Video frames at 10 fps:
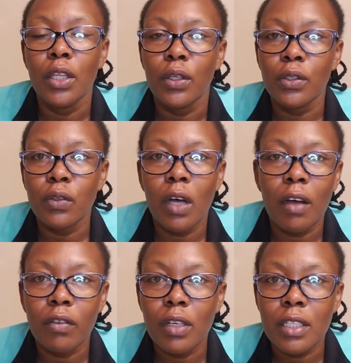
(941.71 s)
Those who
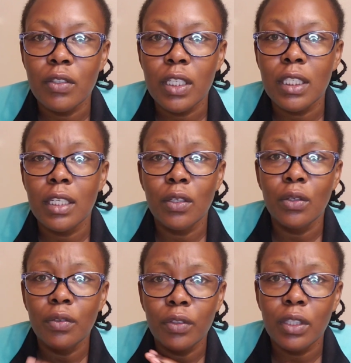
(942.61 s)
have graduated,
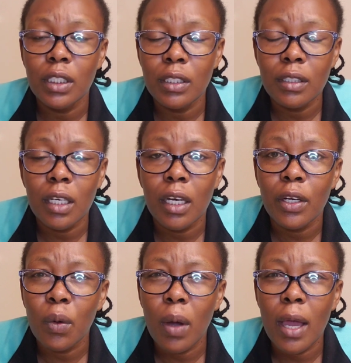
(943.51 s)
look for these
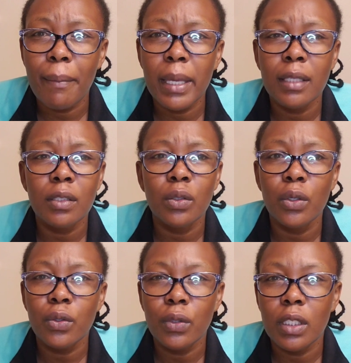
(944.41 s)
requirements,
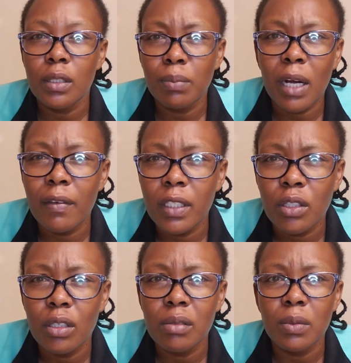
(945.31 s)
go to these
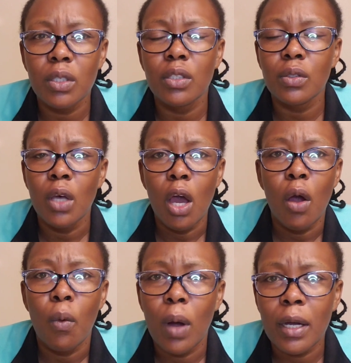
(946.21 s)
private hostels,
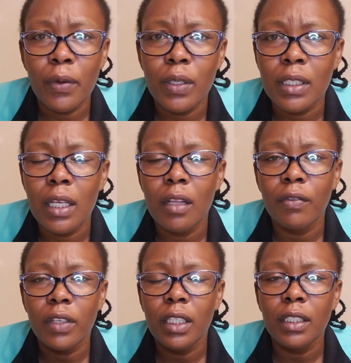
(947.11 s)
work
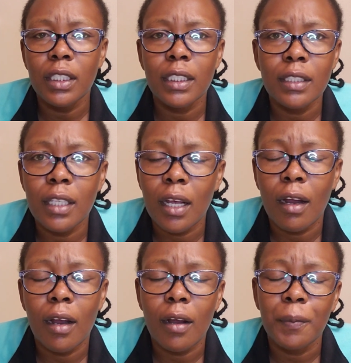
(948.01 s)
yourself and get
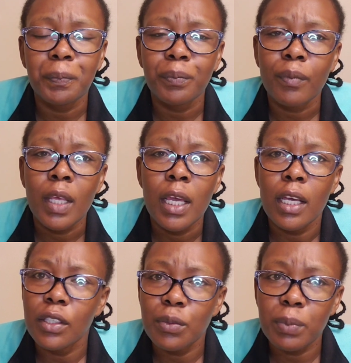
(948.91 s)
the
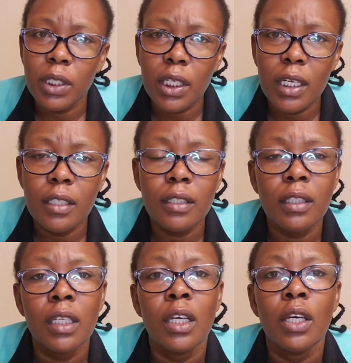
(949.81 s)

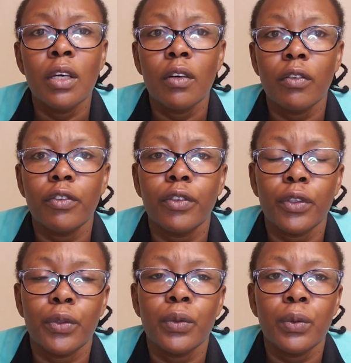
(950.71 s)
experience
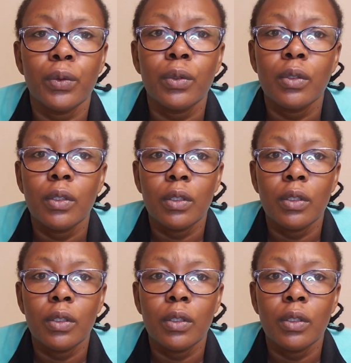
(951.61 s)
for you